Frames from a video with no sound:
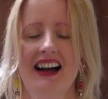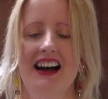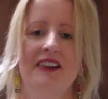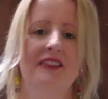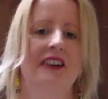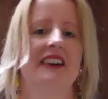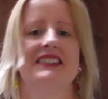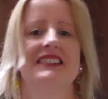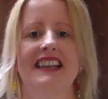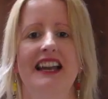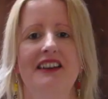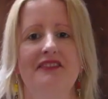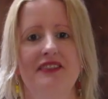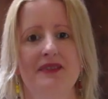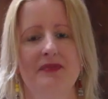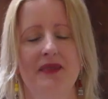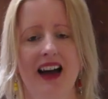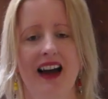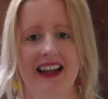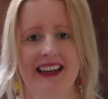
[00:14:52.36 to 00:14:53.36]
whilst
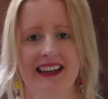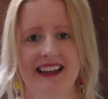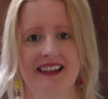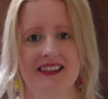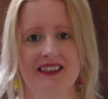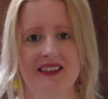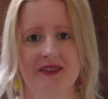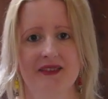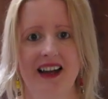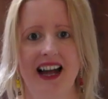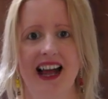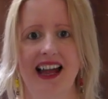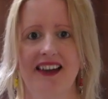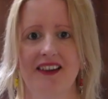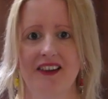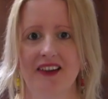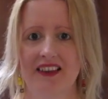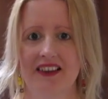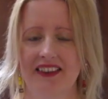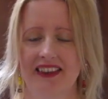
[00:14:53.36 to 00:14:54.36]
everybody is away,
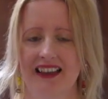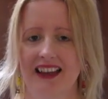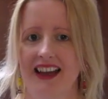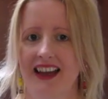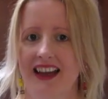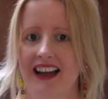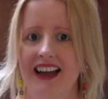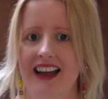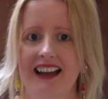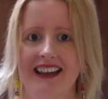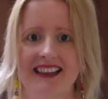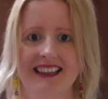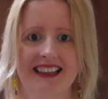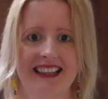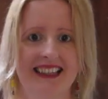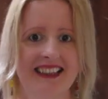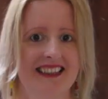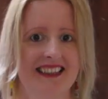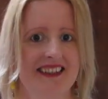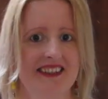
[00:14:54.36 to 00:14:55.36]
all the
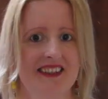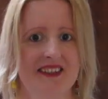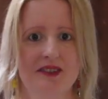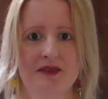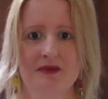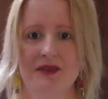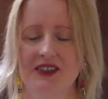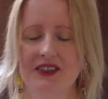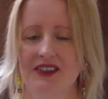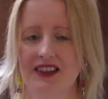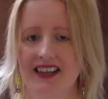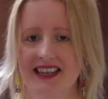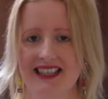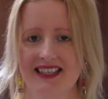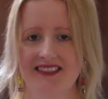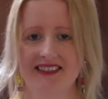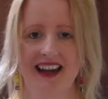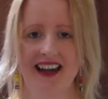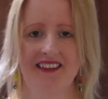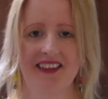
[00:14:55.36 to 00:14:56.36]
earthlings and humanoids
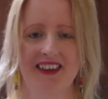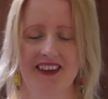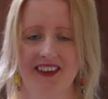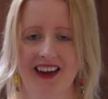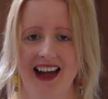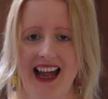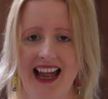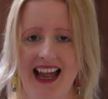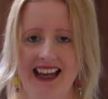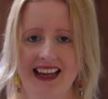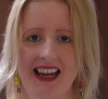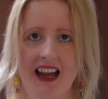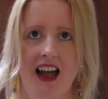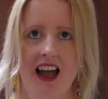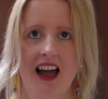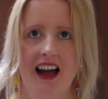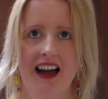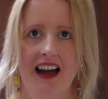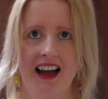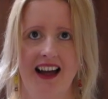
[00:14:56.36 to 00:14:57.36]
are out the way,
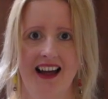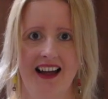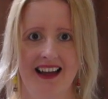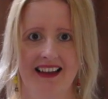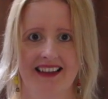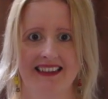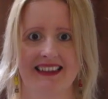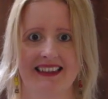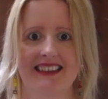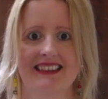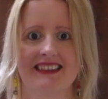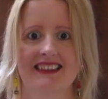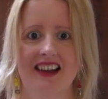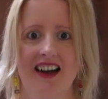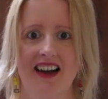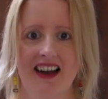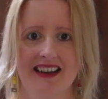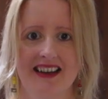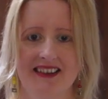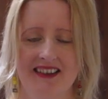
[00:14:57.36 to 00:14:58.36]
Earth is
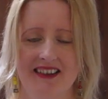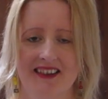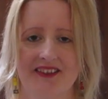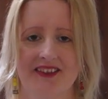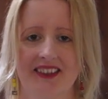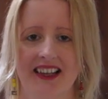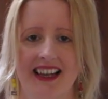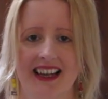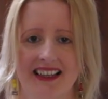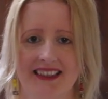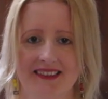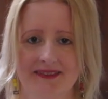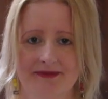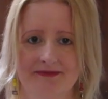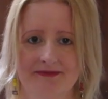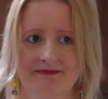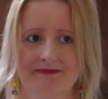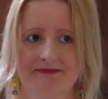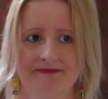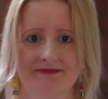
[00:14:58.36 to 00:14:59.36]
kind of like,
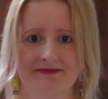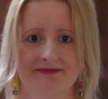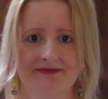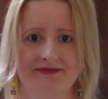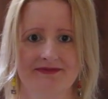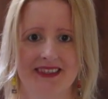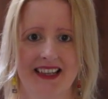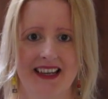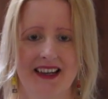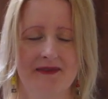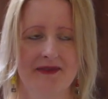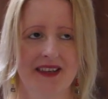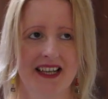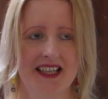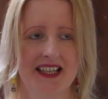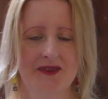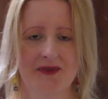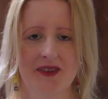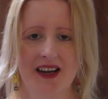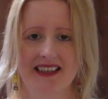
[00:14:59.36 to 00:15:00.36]

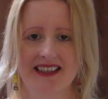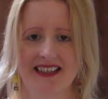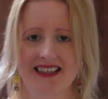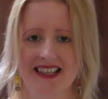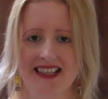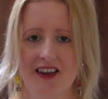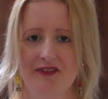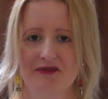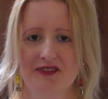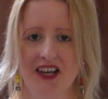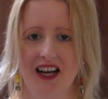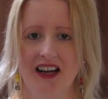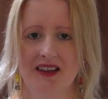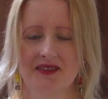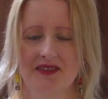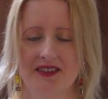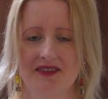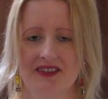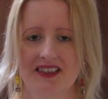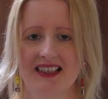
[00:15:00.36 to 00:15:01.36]
makes you wonder
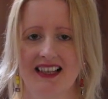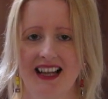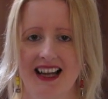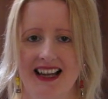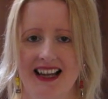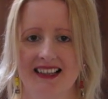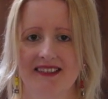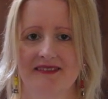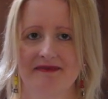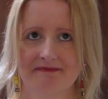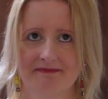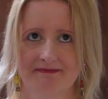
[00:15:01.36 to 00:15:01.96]
sometimes if it's like,